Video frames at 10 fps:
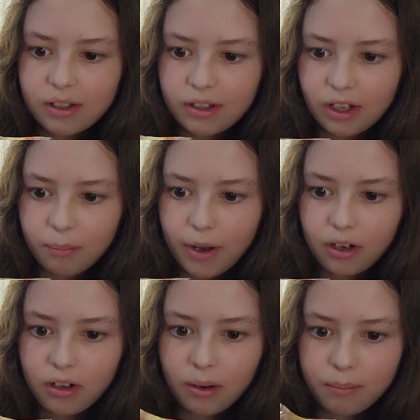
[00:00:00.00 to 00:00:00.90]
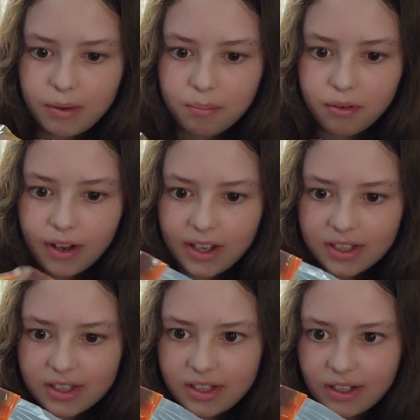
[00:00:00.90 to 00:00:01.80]
There better not be
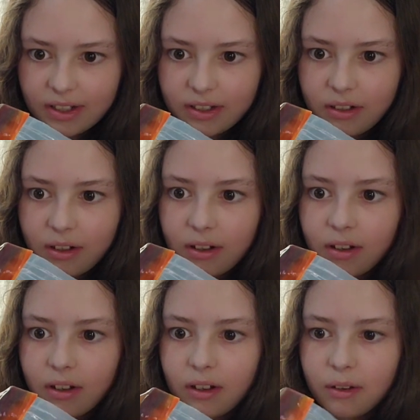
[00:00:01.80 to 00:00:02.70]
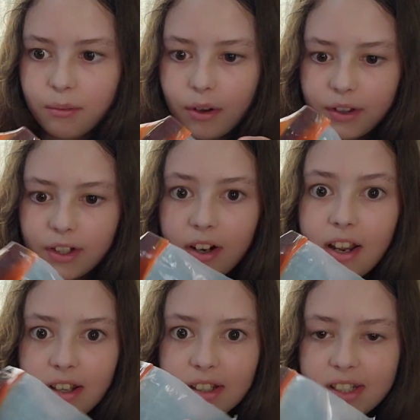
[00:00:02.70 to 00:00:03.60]
plastic. Well, there
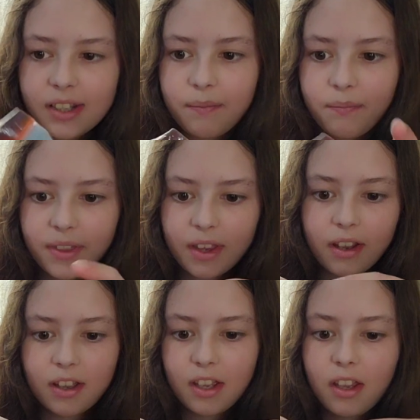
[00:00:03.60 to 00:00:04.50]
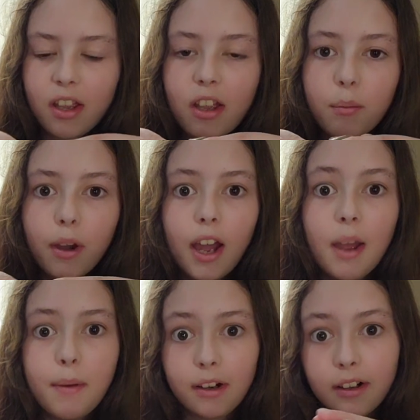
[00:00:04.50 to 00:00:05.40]
is, but I
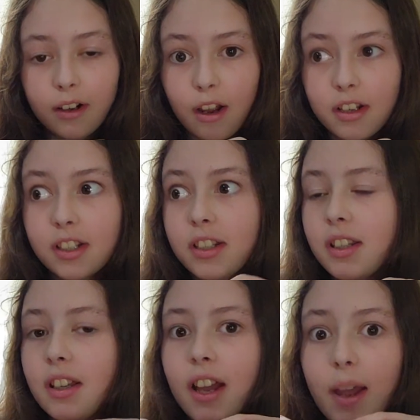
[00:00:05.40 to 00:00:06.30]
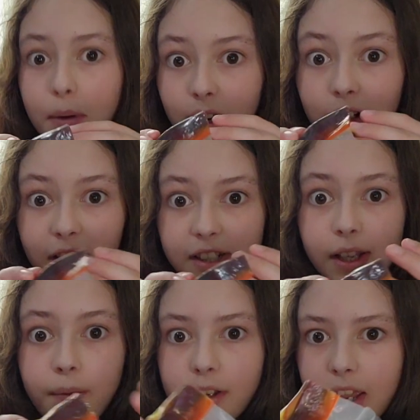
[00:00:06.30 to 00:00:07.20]
better not
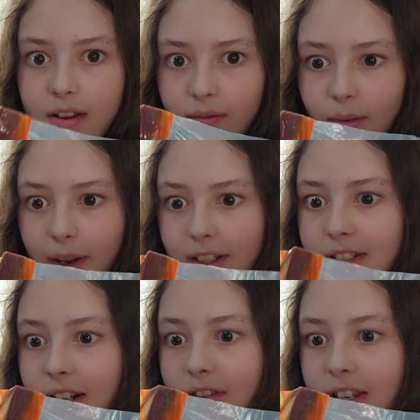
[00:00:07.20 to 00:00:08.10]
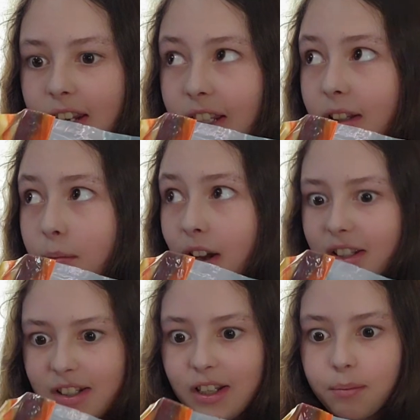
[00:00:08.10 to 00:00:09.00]
suffocate from accidentally eating the
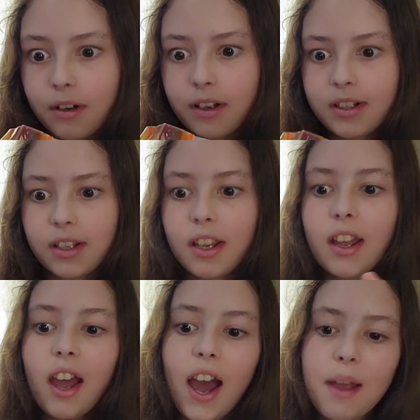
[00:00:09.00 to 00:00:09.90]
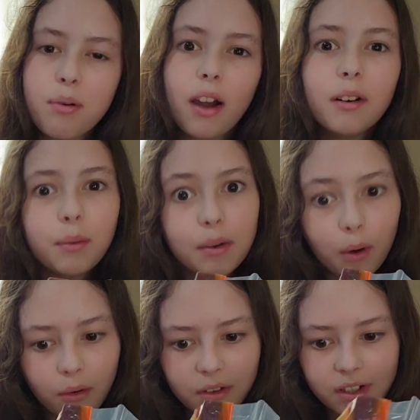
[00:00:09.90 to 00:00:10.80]
plastic, but I probably
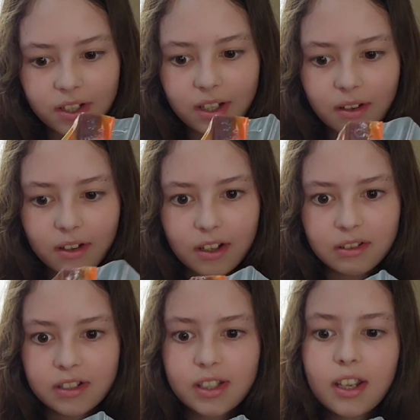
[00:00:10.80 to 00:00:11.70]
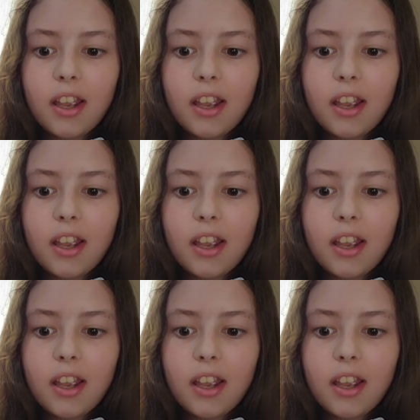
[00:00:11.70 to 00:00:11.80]
won't because